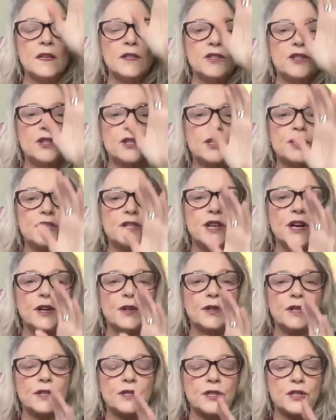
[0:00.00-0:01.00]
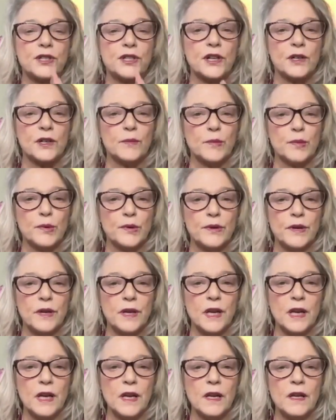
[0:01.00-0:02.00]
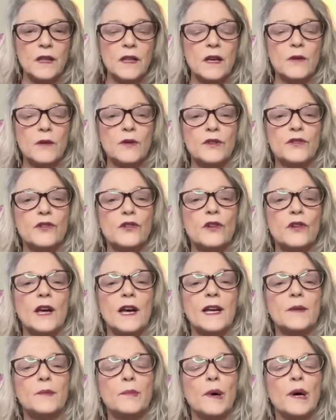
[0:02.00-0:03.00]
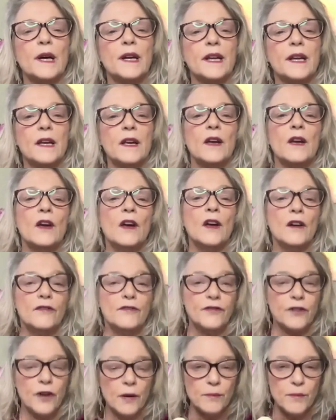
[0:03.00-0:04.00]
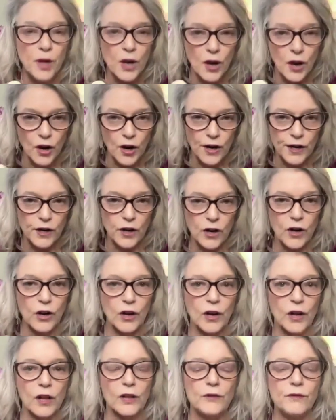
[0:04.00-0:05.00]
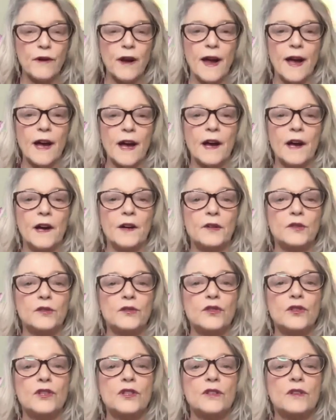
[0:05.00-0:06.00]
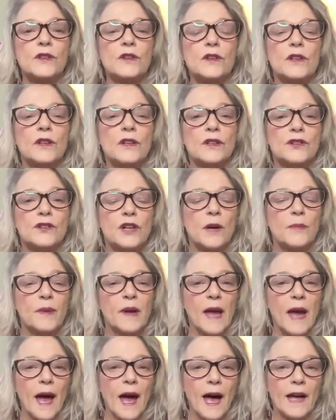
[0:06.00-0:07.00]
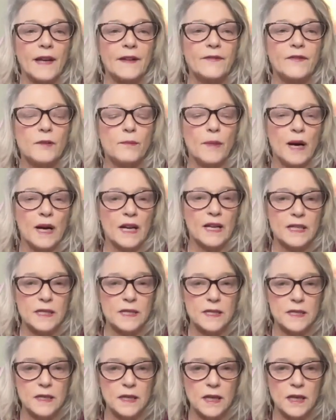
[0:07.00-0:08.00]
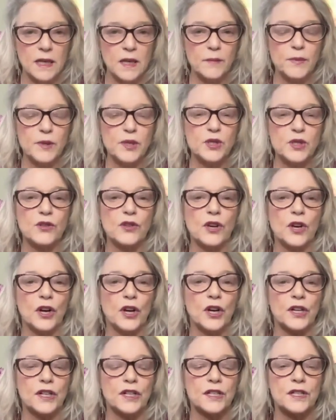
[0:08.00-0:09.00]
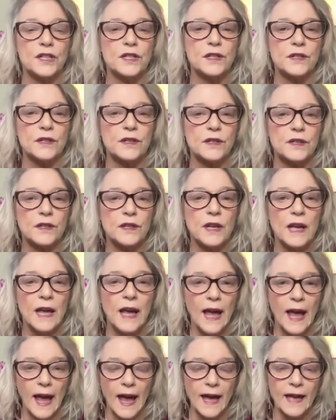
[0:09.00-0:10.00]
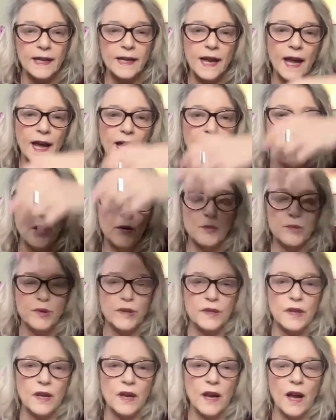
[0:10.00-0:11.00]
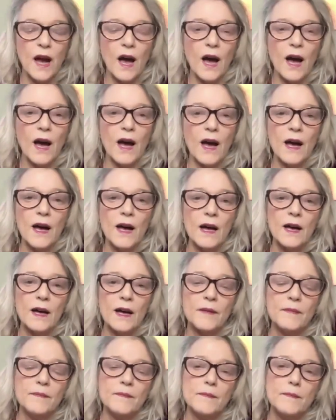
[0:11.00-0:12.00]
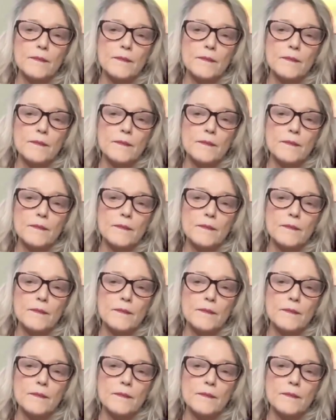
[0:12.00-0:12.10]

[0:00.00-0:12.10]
Just notice, start breathing with your light body from the heart all around, dropping out of the mind deep into the heart. Inhale, breathing up,